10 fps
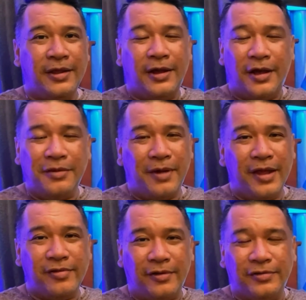
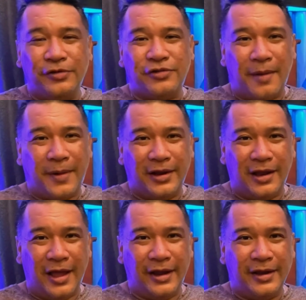Otherwise, also shop
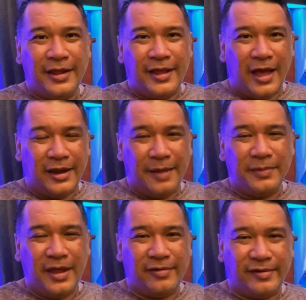online at
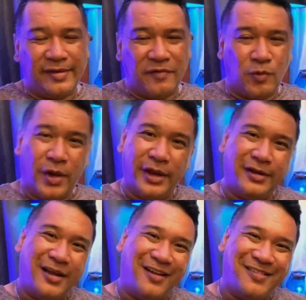
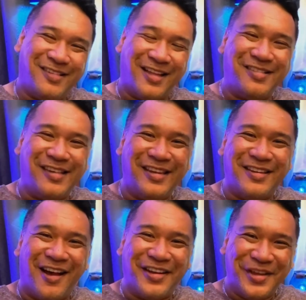
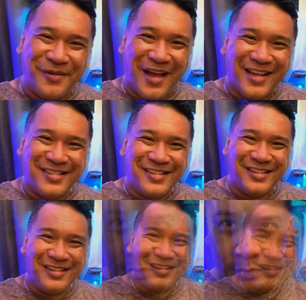mk671.scentsy.us.
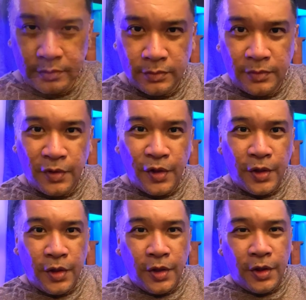
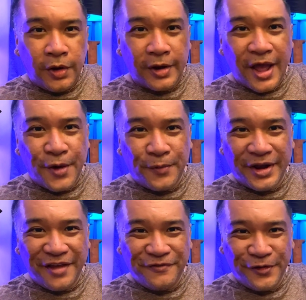Now, when
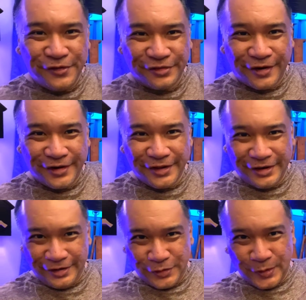I first
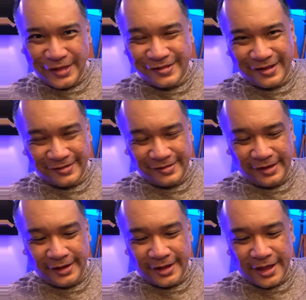started doing
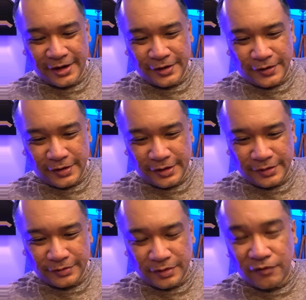Scentsy, and
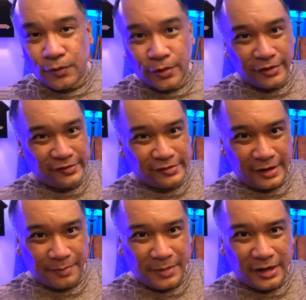uh, of course,
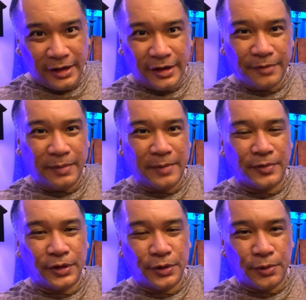like many
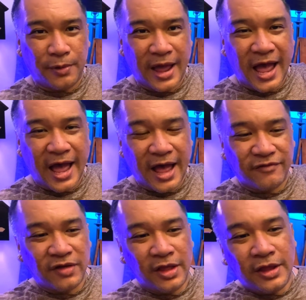people who
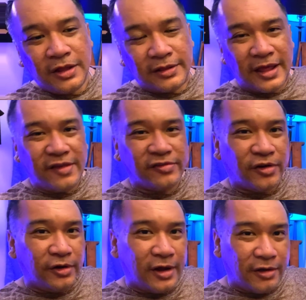have, they
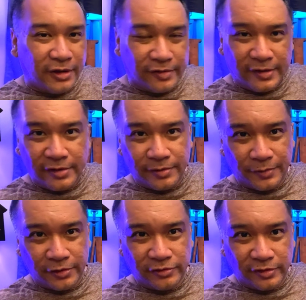started out as
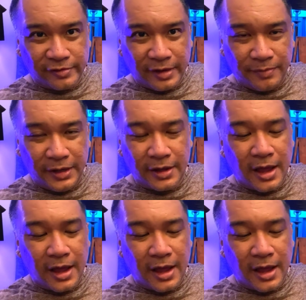customers just like me.